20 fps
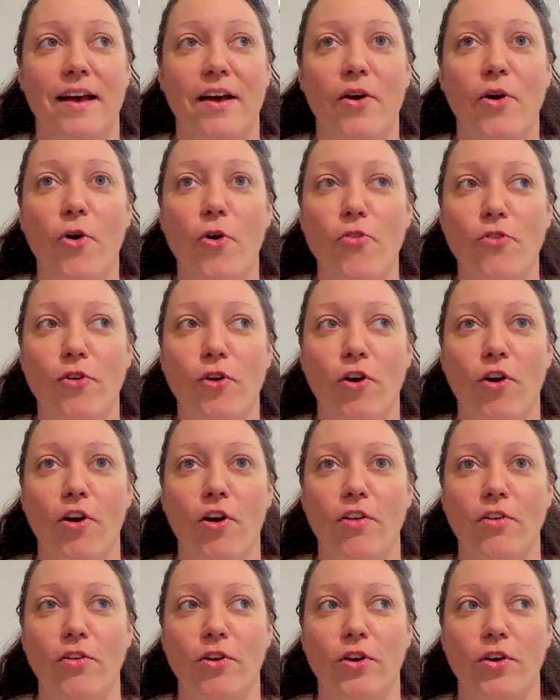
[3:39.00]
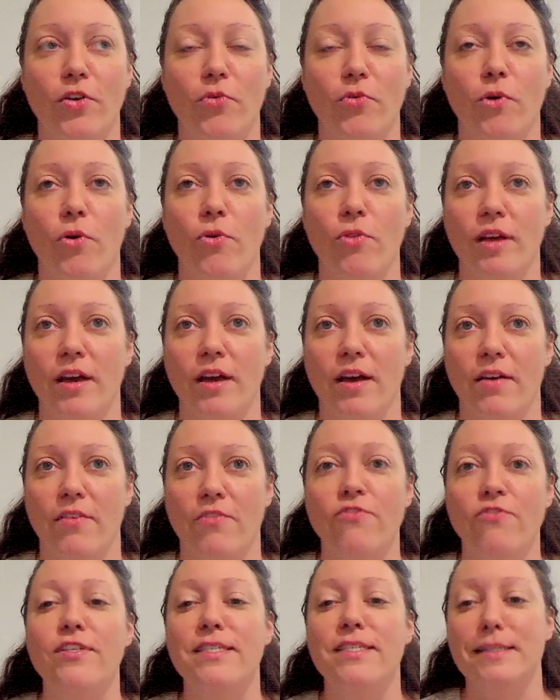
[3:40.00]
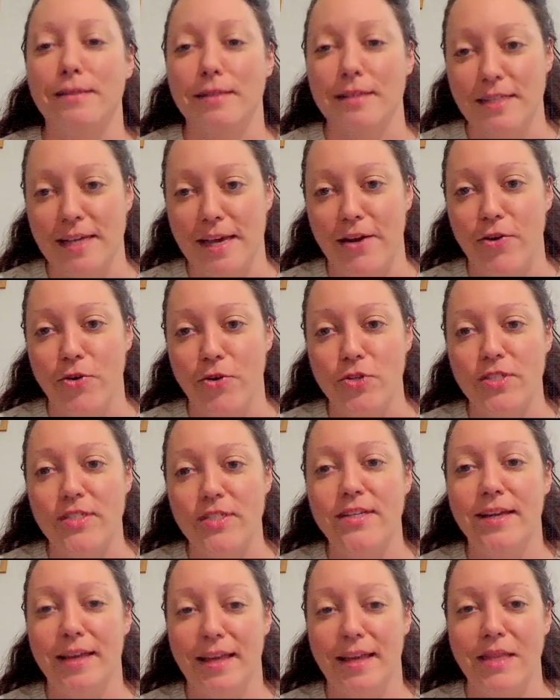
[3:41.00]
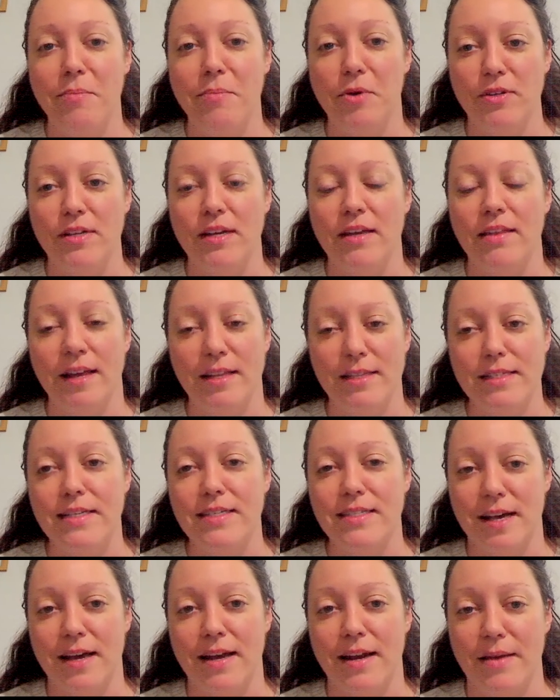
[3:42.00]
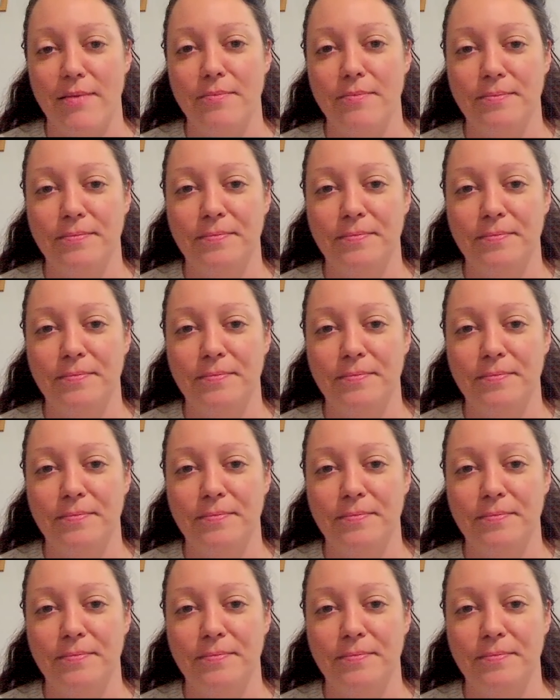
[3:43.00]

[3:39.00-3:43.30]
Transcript: overall growth of facilitators in the building, and that's exciting.